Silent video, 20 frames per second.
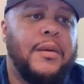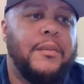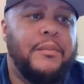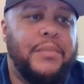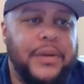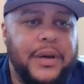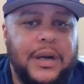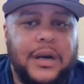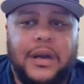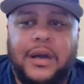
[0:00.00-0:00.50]

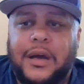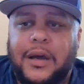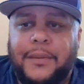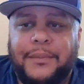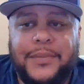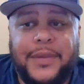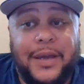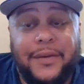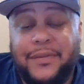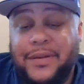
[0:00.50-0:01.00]
But
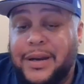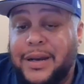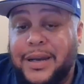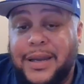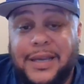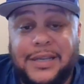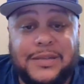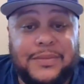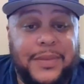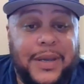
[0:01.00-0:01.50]

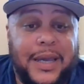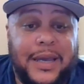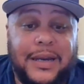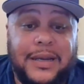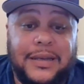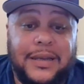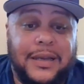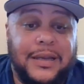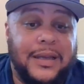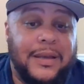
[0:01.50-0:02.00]
nevertheless,
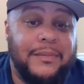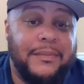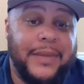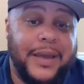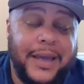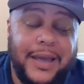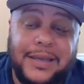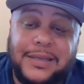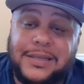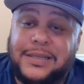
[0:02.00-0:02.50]
man, a
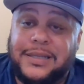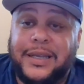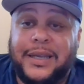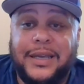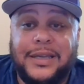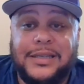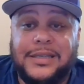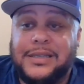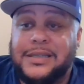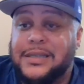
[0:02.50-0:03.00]

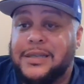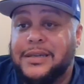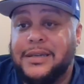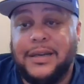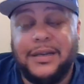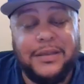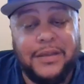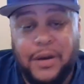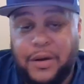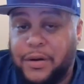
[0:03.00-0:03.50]
mainstay, just
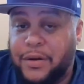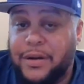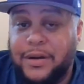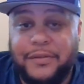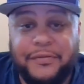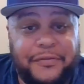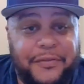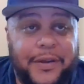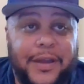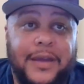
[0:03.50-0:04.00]
another Hall
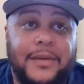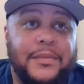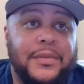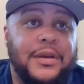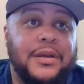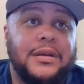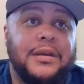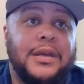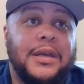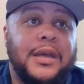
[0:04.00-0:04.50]
of
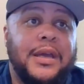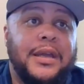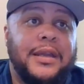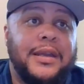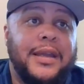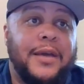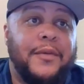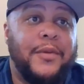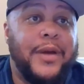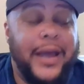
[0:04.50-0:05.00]
Famer
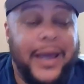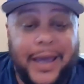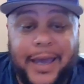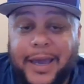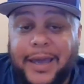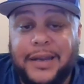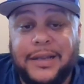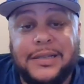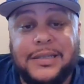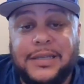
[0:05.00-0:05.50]
that we're
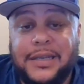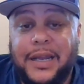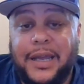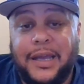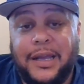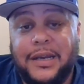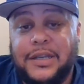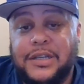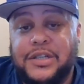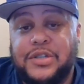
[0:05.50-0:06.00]
adding to the
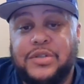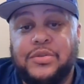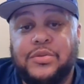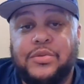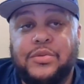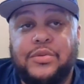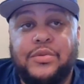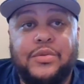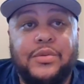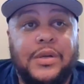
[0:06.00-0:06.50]

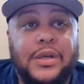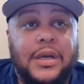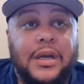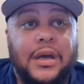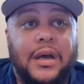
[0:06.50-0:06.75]
LSU,